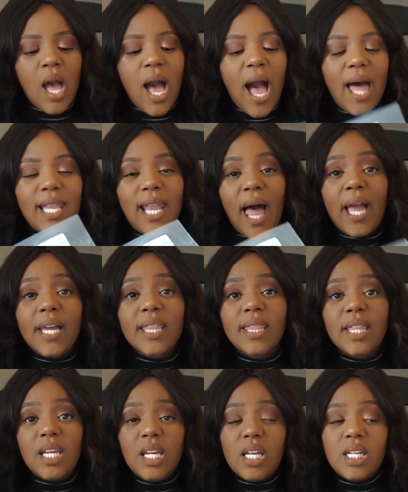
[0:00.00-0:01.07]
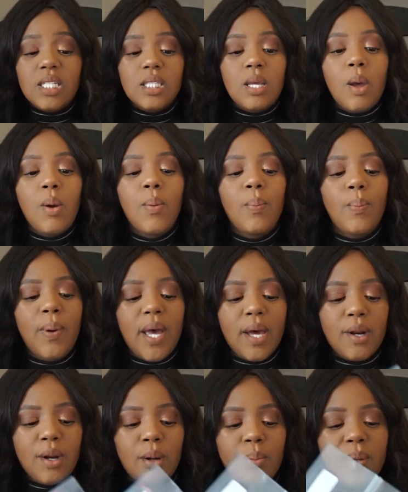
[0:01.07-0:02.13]
I like these
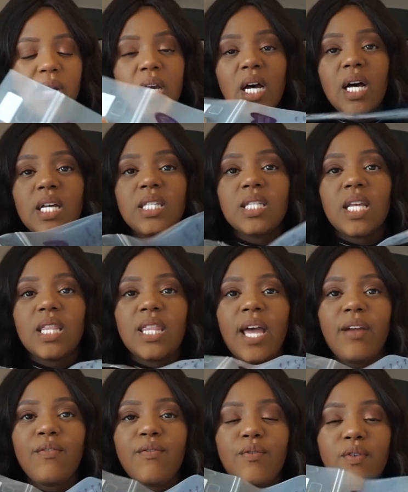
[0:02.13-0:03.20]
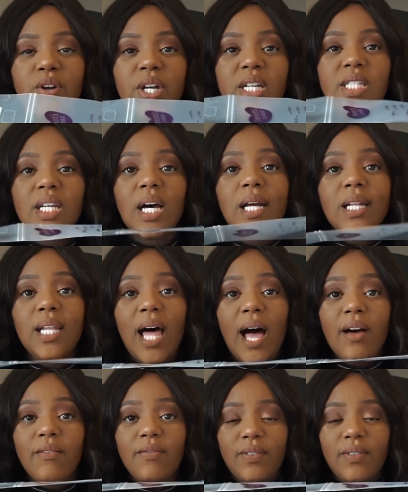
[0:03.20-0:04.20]
better because they freeze a lot